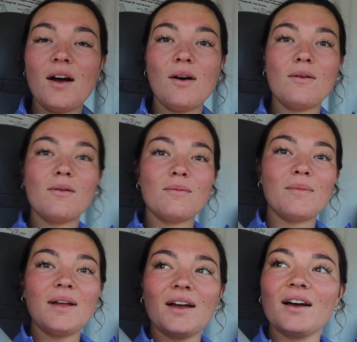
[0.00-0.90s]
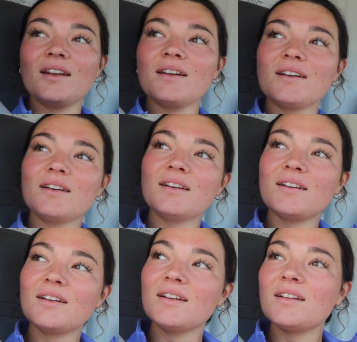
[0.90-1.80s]
Oh man.
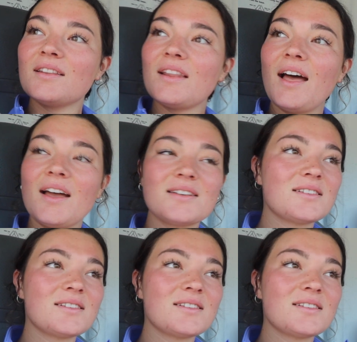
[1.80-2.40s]
That is